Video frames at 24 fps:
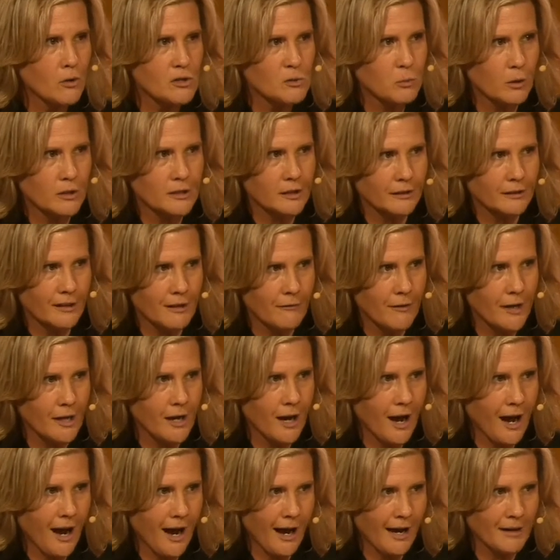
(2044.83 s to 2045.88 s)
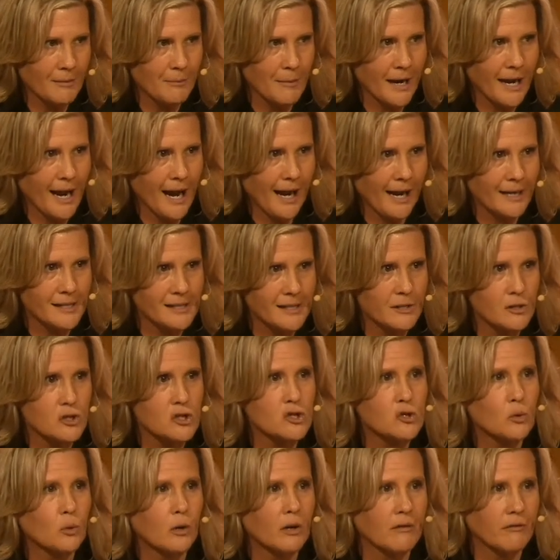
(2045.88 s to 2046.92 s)
what the living God may has in
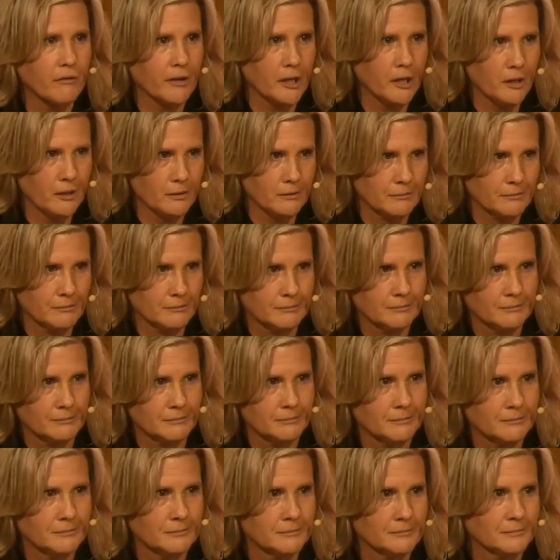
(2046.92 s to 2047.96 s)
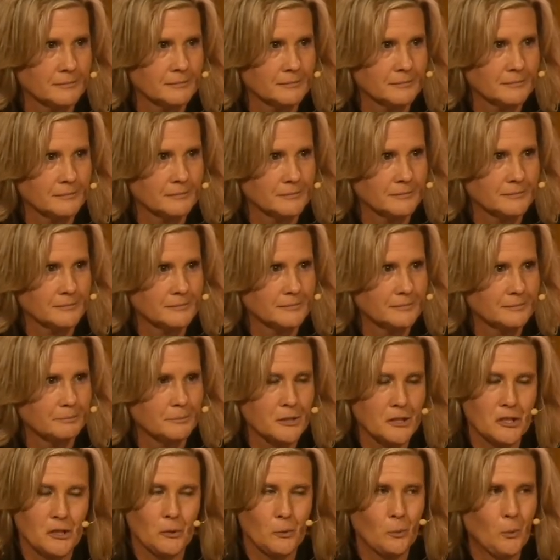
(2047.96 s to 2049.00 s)
store for you?
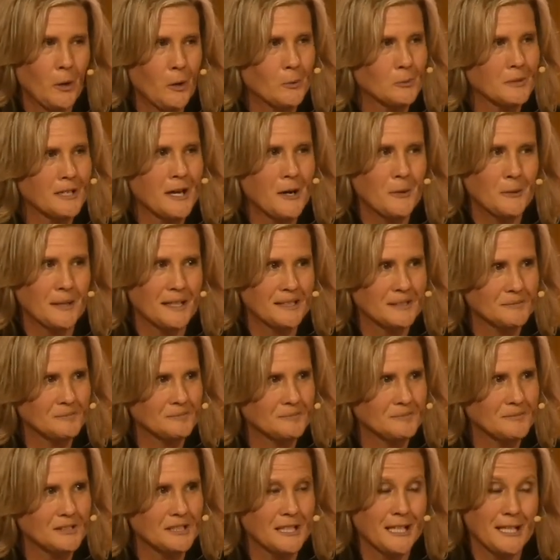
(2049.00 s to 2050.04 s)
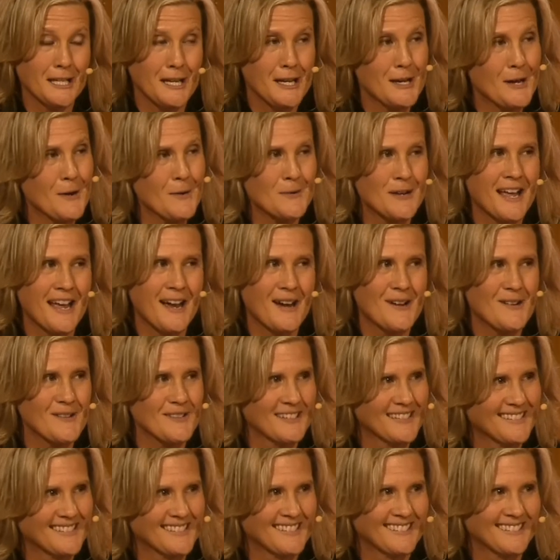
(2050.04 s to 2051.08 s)
But you won't know it till you go down
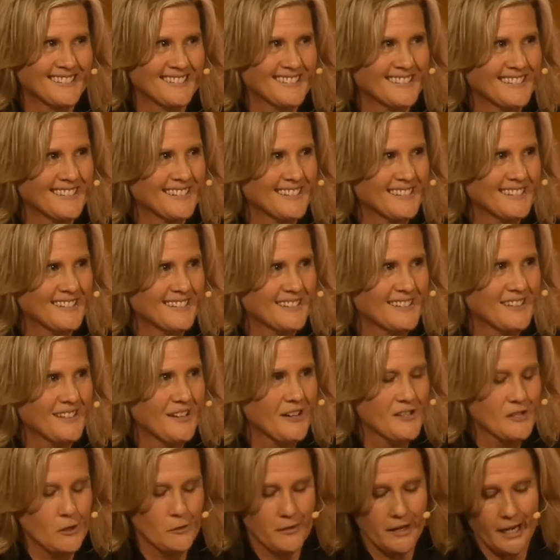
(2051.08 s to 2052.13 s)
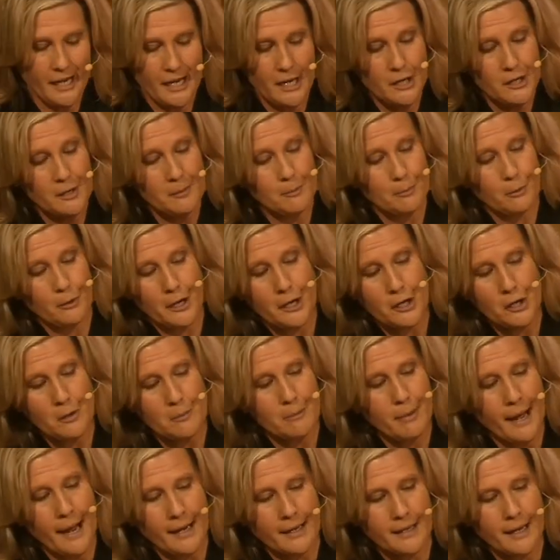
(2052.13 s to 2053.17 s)
so that he can bring you
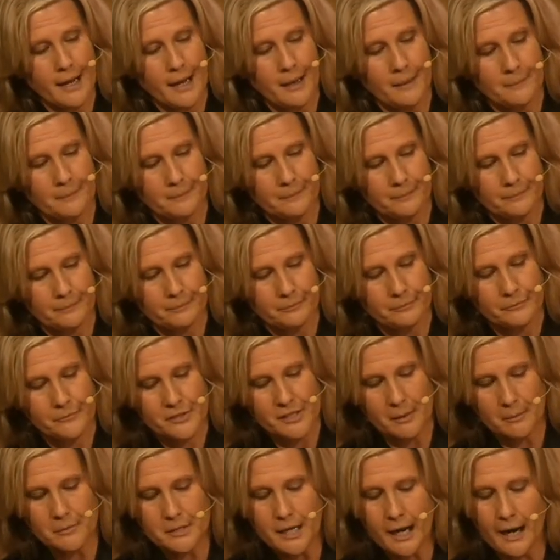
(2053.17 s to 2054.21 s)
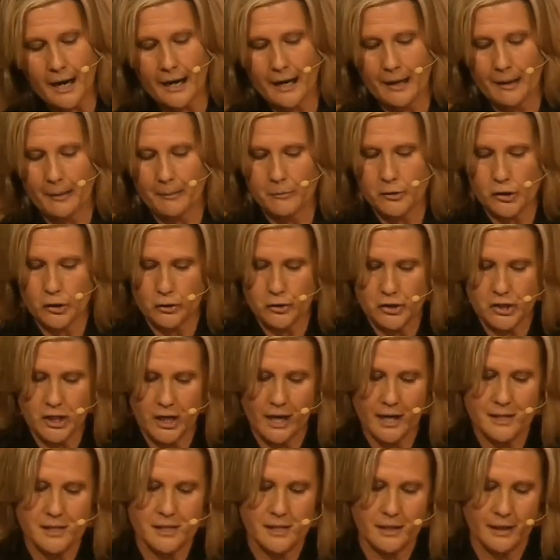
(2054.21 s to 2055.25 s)
back up. Sometimes you're
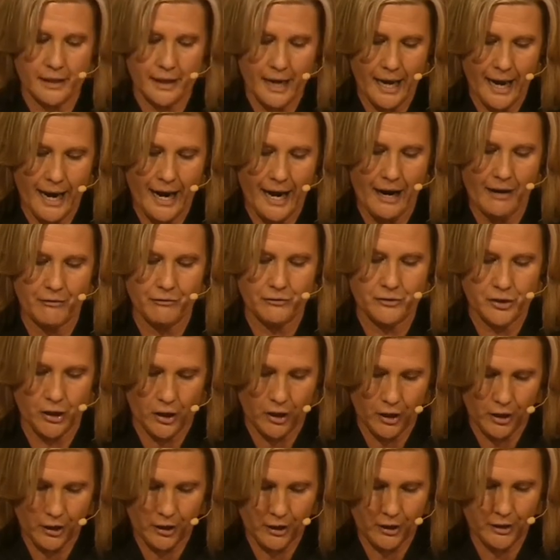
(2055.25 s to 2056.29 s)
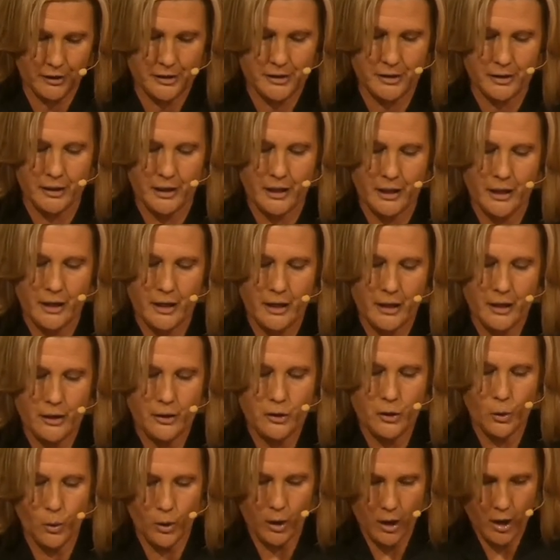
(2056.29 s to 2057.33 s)
just going to have to hurt
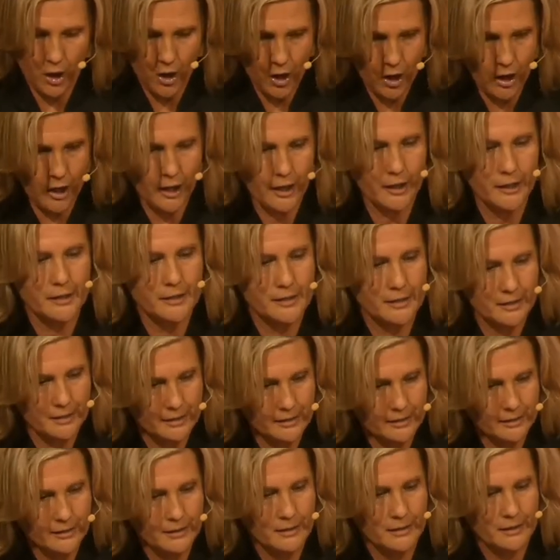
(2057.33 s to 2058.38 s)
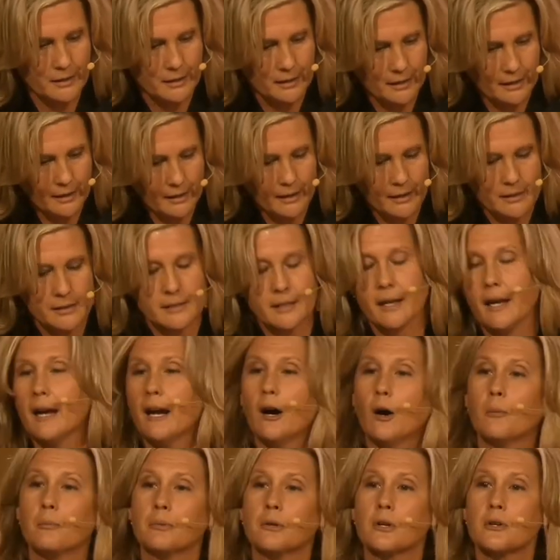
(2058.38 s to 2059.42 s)
your heart to
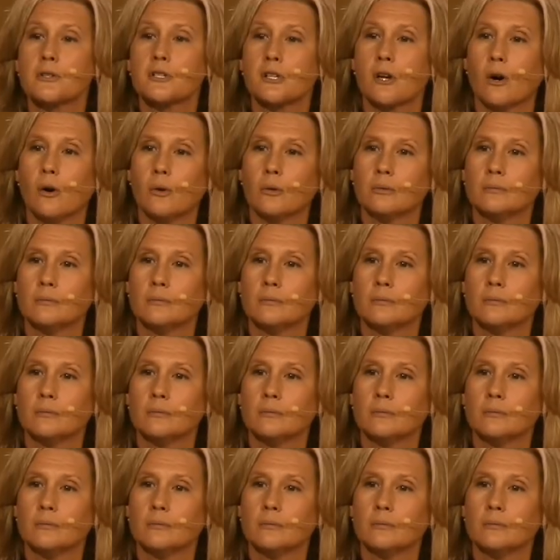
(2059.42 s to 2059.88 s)
help your soul.